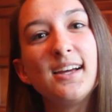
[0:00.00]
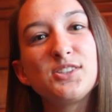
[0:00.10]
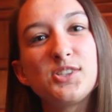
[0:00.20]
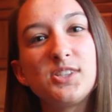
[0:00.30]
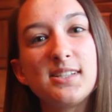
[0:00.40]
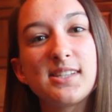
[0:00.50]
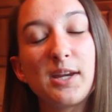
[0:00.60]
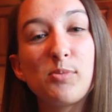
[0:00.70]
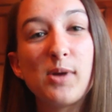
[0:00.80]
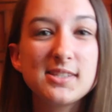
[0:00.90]
She's
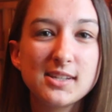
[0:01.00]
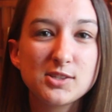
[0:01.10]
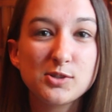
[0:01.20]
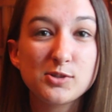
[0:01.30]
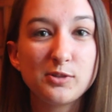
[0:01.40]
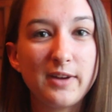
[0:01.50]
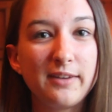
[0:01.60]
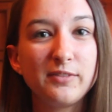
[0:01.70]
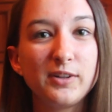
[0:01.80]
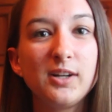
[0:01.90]
a breast cancer
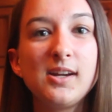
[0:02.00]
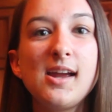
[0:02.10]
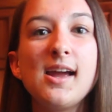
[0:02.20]
survivor.